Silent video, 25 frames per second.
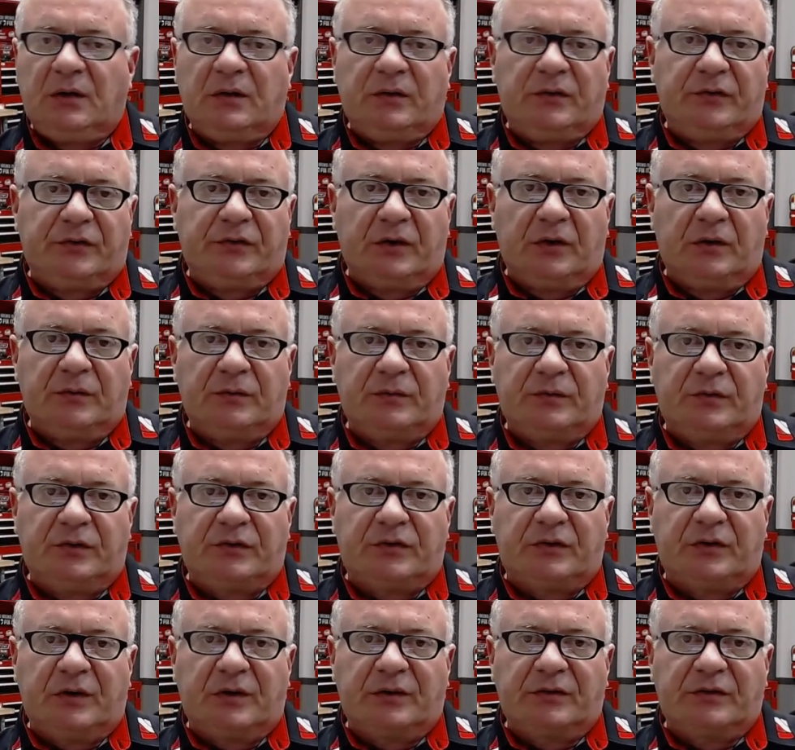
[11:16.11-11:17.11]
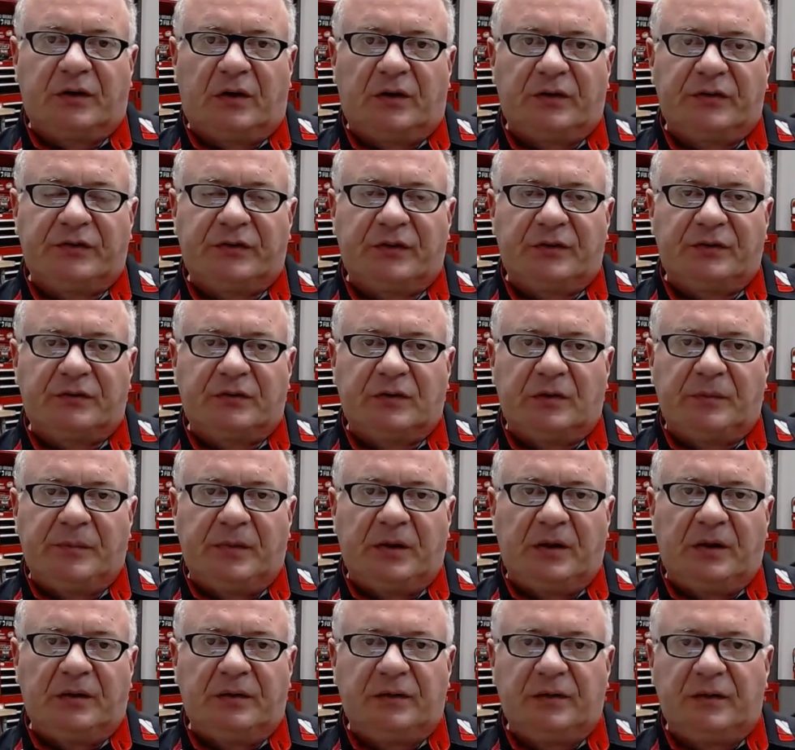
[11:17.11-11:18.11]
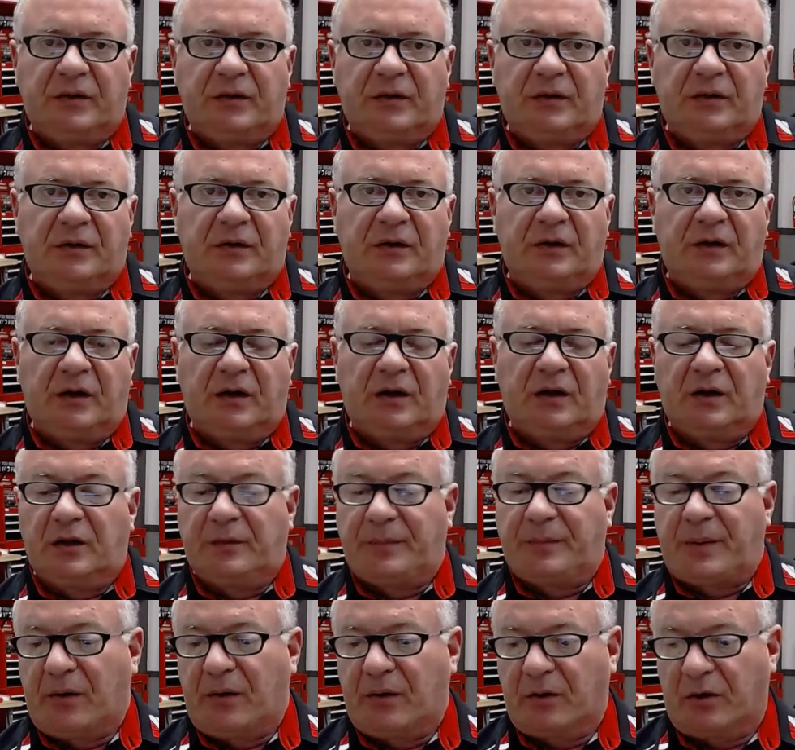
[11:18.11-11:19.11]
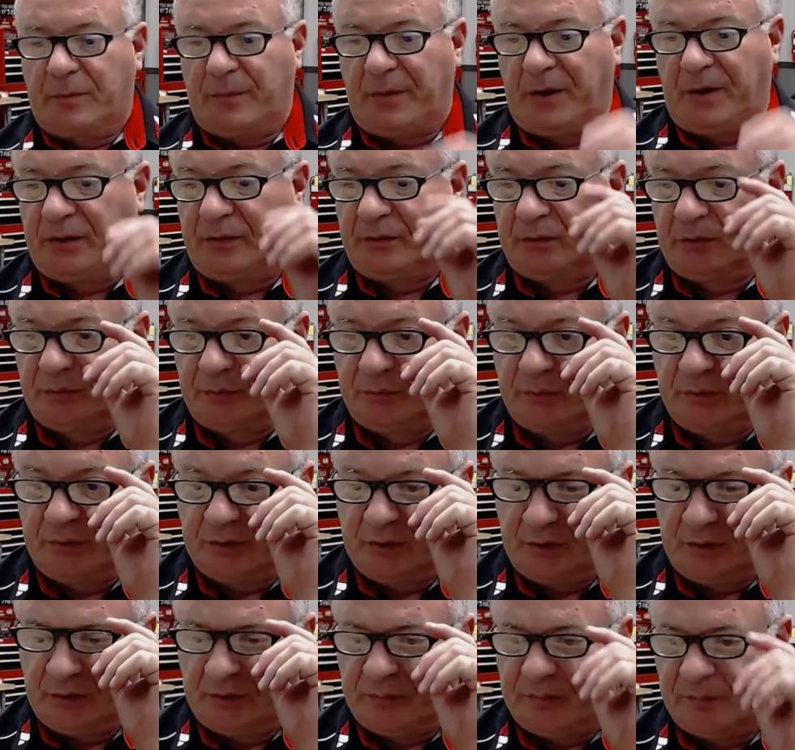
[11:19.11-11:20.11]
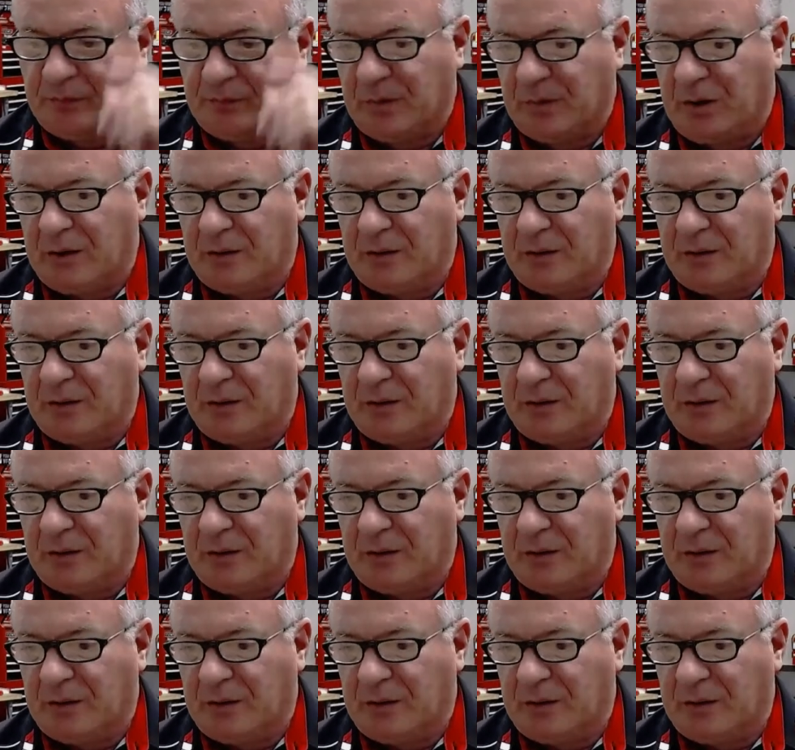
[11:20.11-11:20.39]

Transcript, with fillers: so just an exhaust system and then the uh, the power commander with a good